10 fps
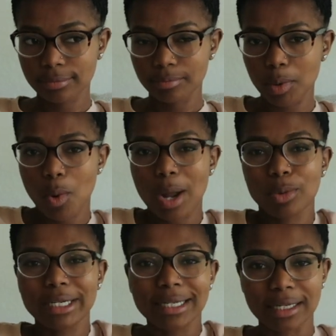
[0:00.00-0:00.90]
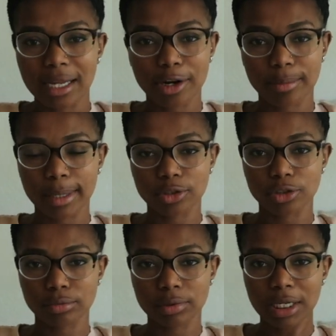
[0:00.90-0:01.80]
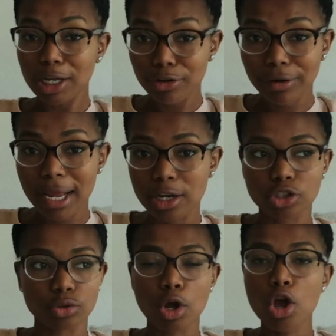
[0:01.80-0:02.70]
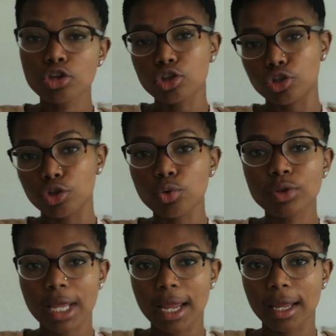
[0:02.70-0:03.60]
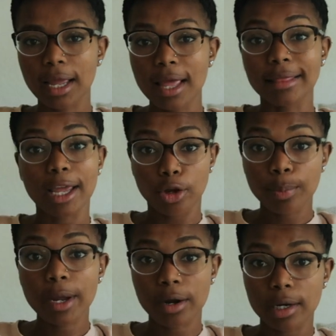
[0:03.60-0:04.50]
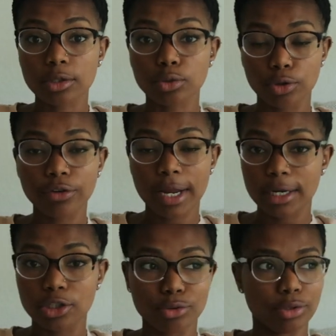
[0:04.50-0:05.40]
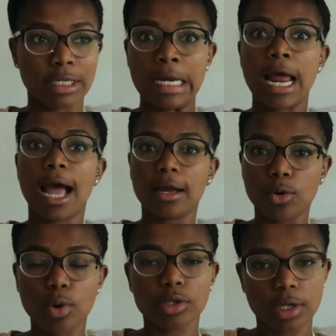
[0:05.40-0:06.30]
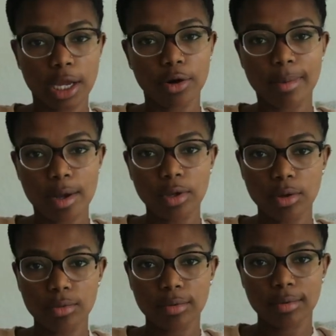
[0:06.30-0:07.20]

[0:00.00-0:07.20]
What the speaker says: But why wouldn't He care about you? He created you. So do you think that your parents who created you not going to care about you?